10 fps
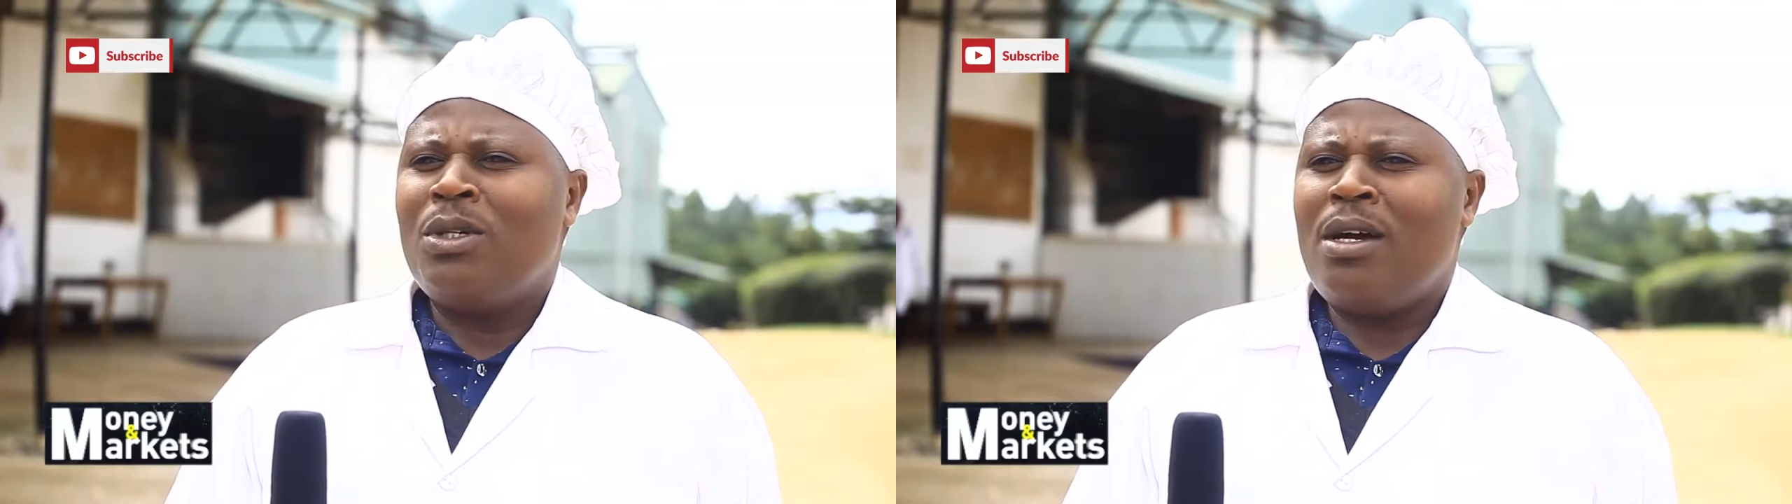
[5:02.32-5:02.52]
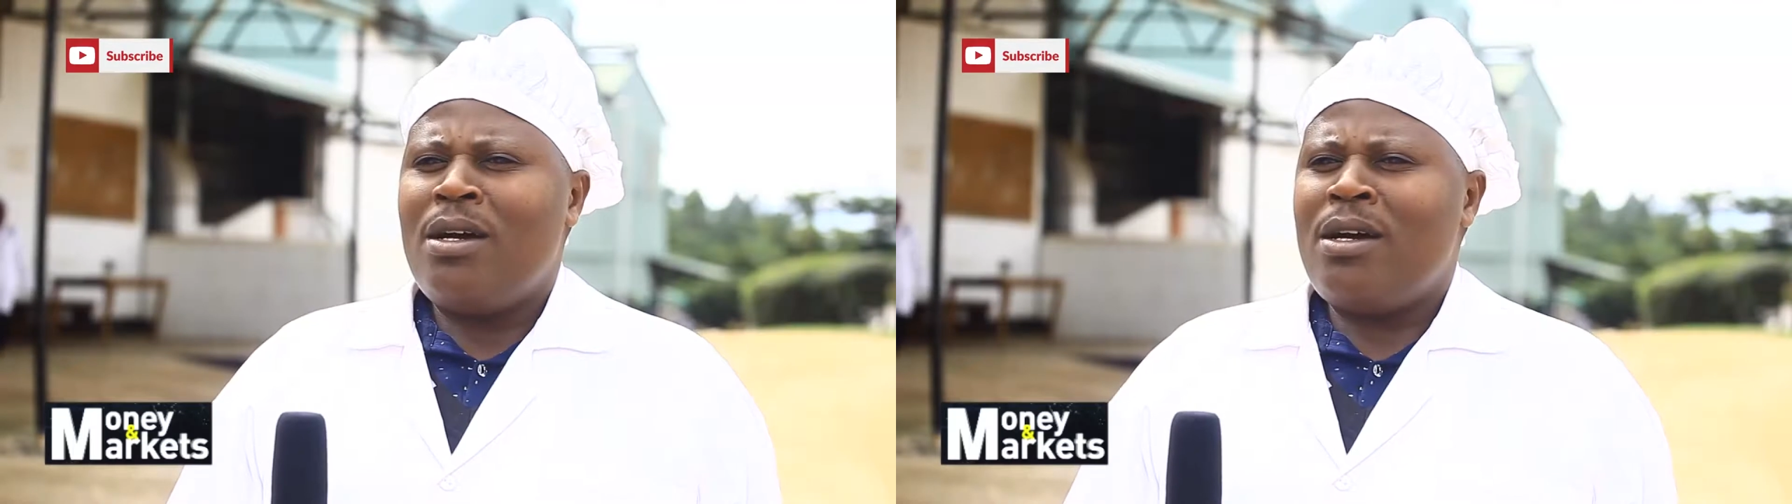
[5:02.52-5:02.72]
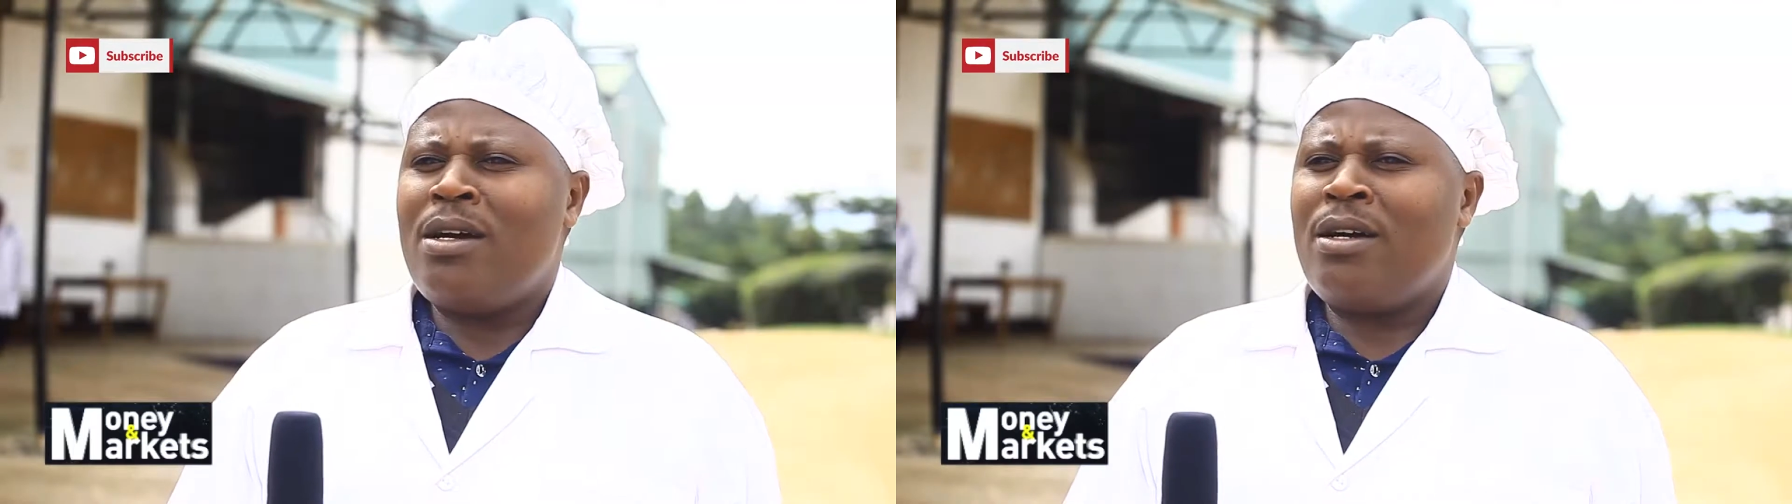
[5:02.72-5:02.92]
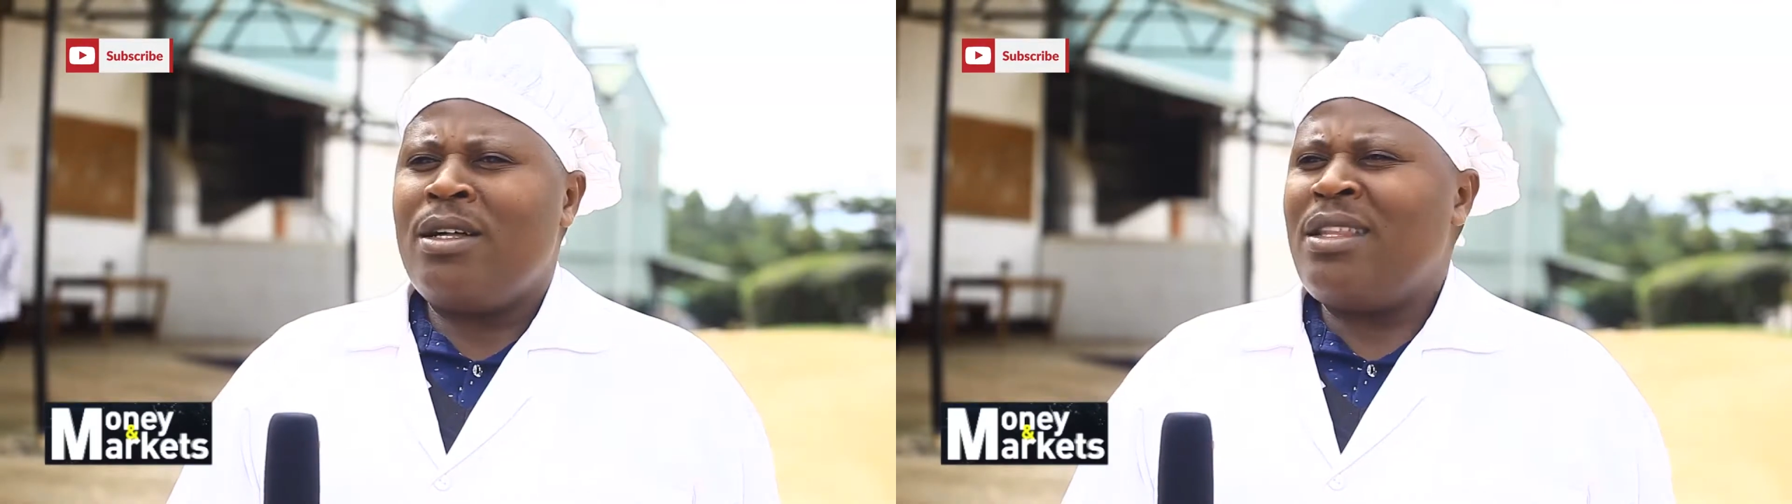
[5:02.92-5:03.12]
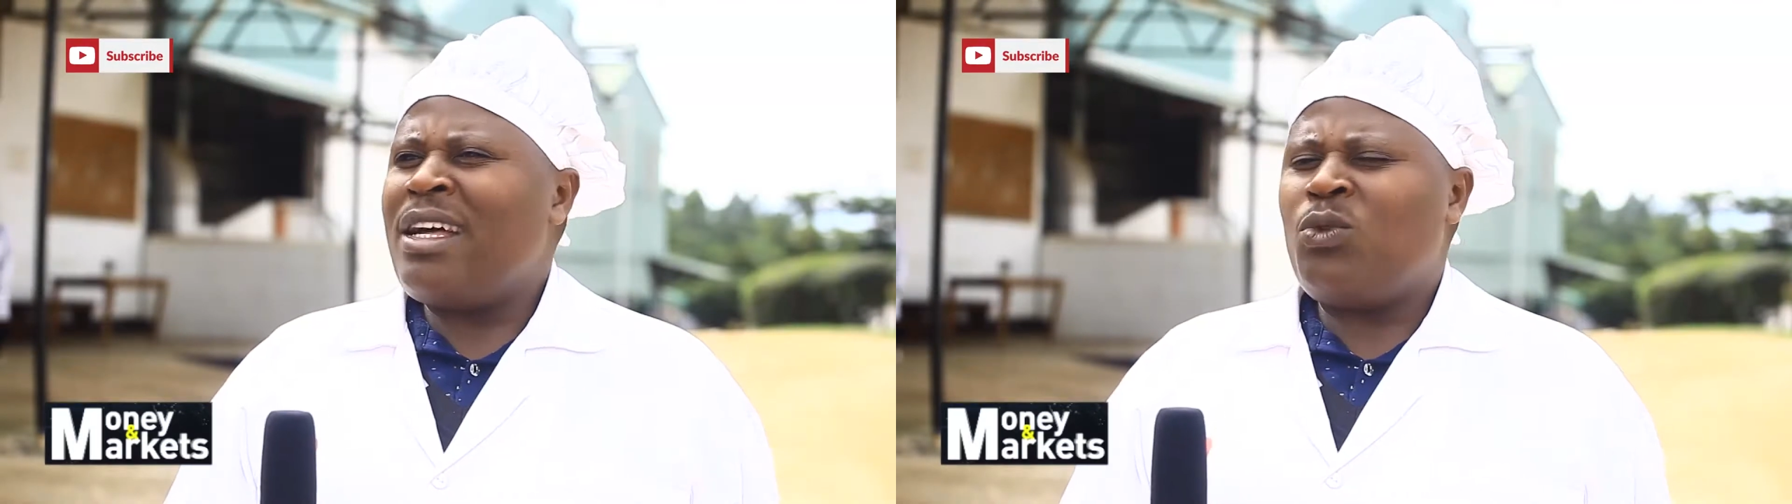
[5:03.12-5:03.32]

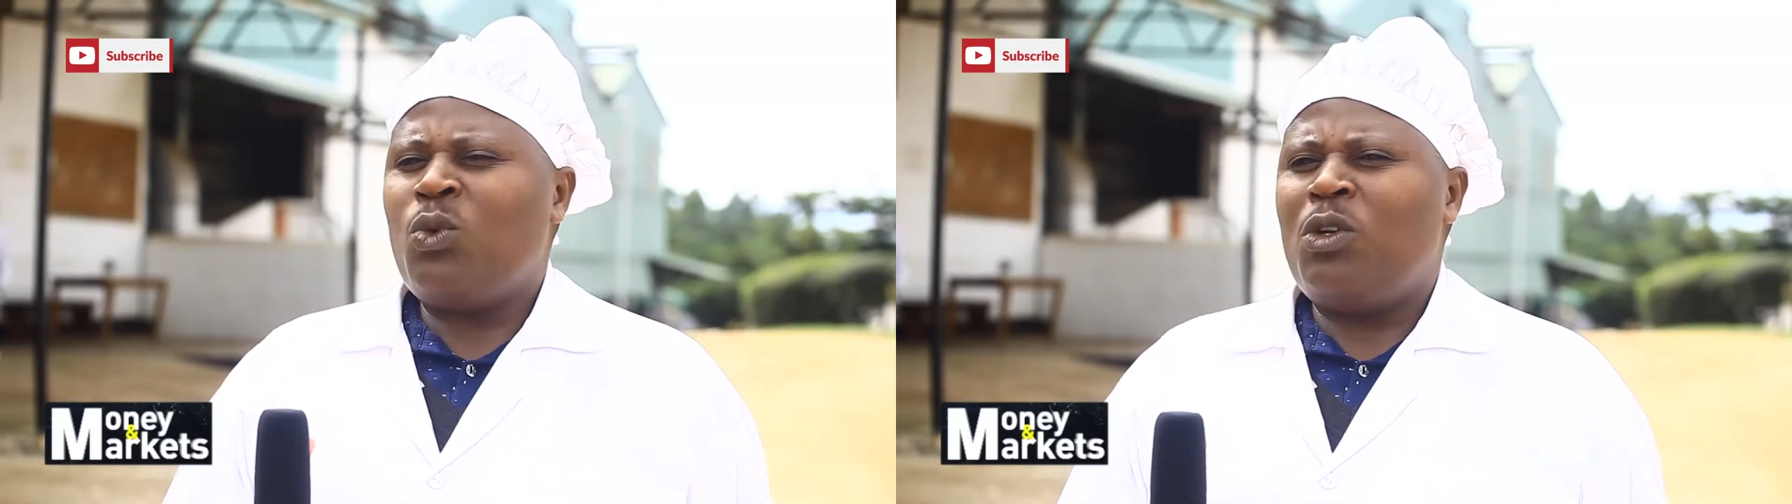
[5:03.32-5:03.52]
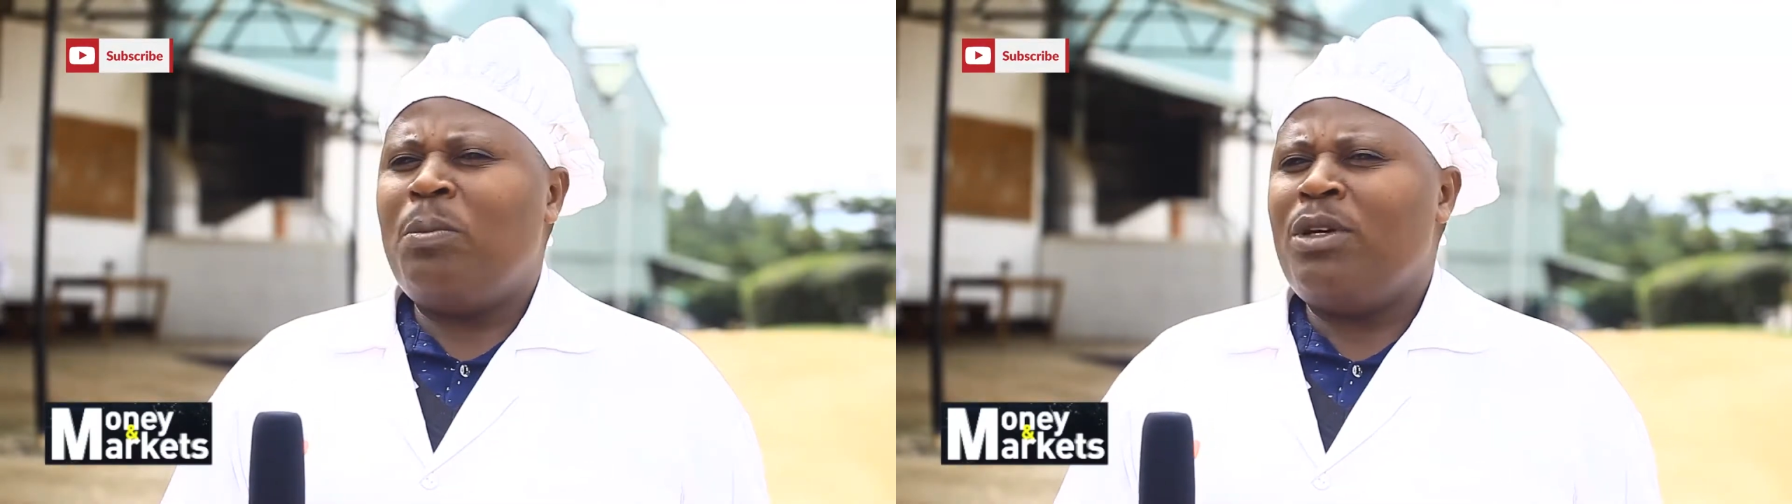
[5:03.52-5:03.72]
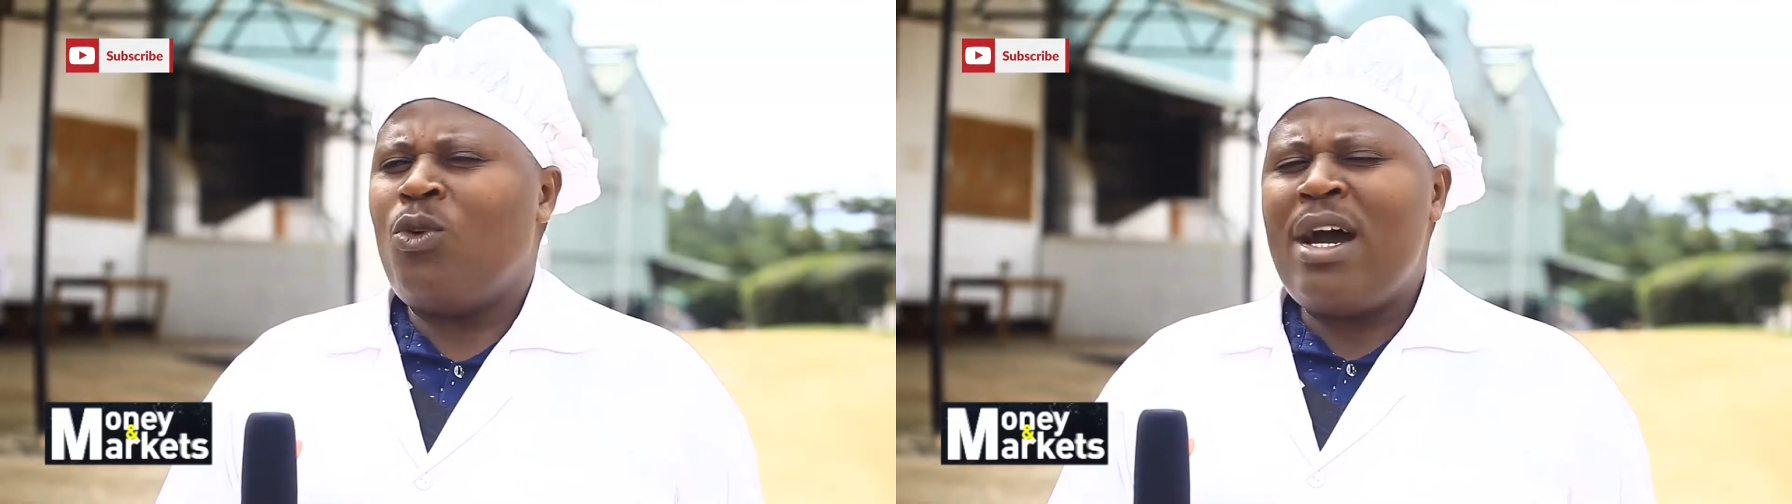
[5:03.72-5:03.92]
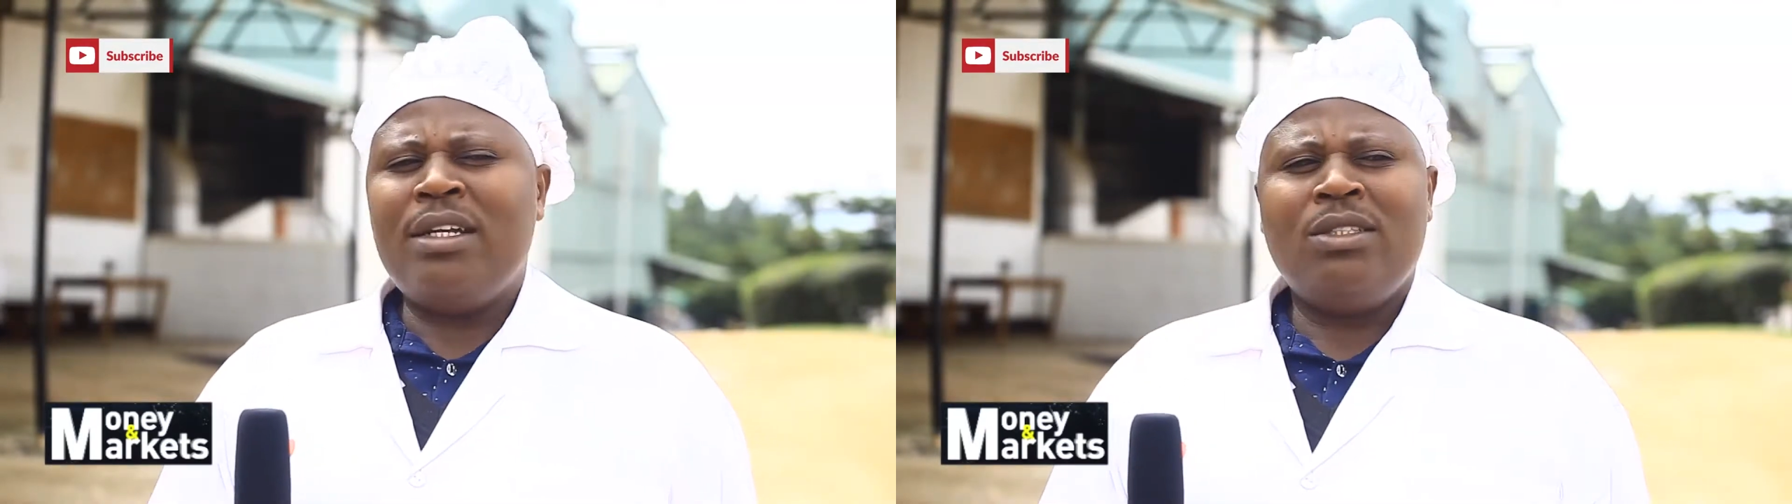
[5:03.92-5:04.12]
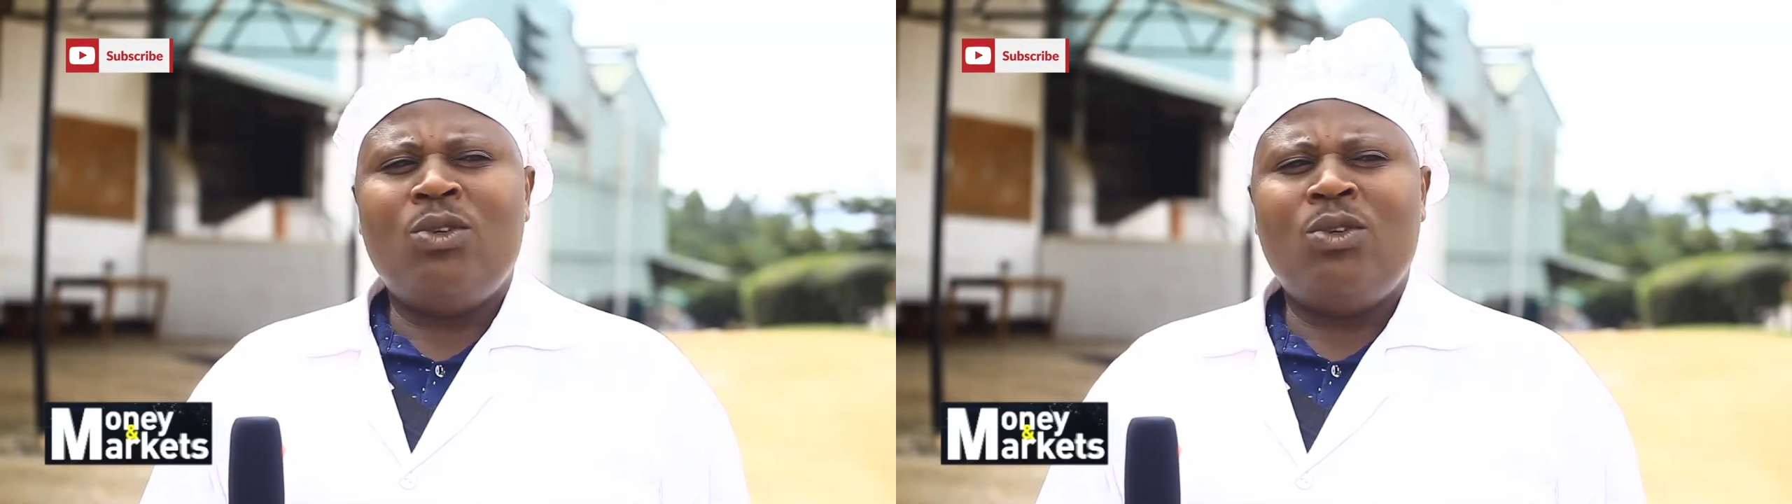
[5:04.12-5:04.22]
That would be one,